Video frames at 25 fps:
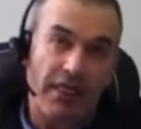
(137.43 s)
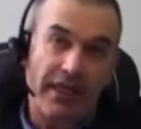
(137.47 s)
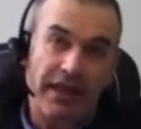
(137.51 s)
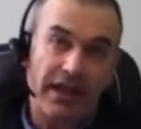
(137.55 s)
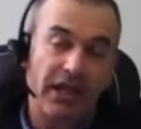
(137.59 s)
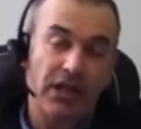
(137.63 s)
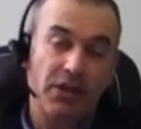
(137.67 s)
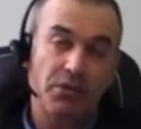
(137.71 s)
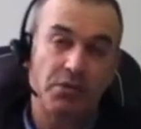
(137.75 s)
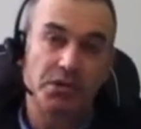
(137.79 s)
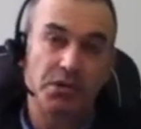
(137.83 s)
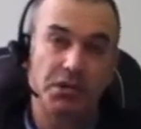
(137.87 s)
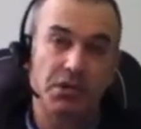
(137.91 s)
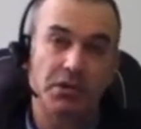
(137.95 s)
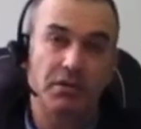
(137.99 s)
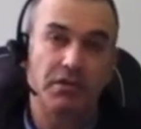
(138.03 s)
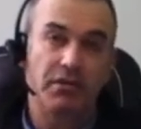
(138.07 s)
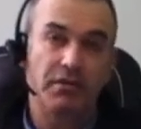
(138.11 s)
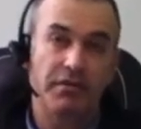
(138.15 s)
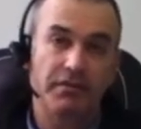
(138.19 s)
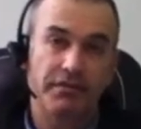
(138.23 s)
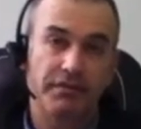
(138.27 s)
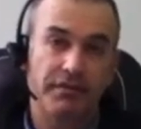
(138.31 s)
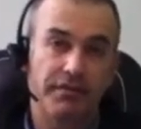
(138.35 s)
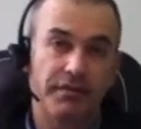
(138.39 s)
they're guilty
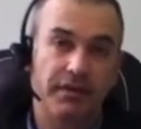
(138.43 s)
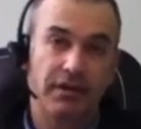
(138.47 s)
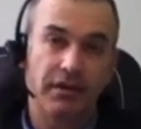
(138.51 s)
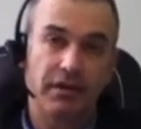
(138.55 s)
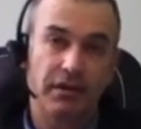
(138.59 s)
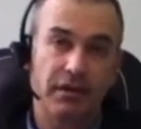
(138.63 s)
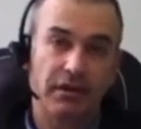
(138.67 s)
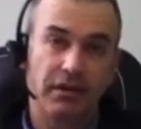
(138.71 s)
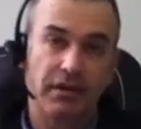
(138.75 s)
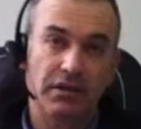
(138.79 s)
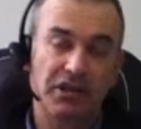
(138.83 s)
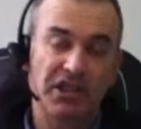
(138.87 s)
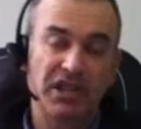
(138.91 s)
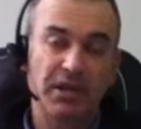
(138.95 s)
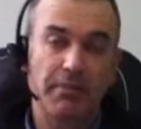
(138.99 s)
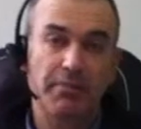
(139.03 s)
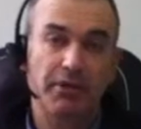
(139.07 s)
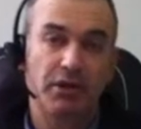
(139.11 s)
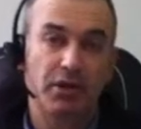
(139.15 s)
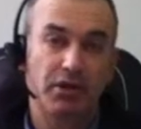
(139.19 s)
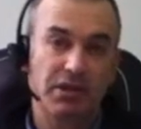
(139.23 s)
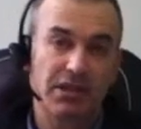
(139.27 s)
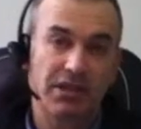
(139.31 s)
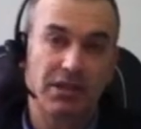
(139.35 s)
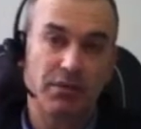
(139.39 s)
of
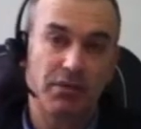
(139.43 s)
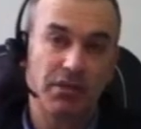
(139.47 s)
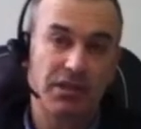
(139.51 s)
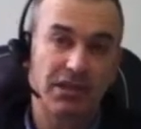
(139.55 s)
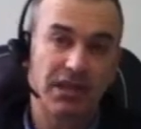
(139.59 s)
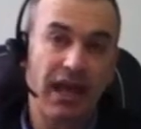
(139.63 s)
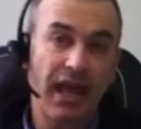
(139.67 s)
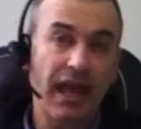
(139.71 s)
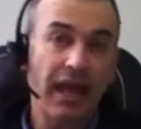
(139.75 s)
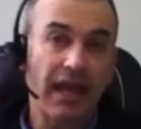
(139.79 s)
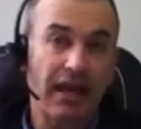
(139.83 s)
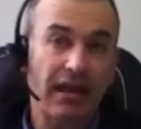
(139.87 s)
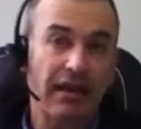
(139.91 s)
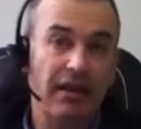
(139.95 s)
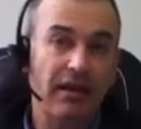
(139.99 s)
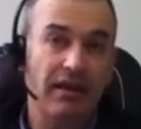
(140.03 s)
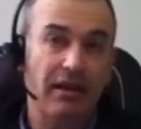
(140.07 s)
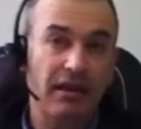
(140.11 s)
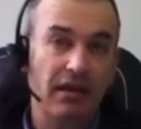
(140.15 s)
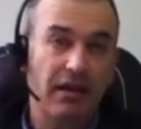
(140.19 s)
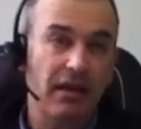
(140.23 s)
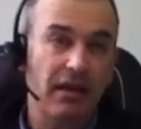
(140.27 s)
jumping on someone's head.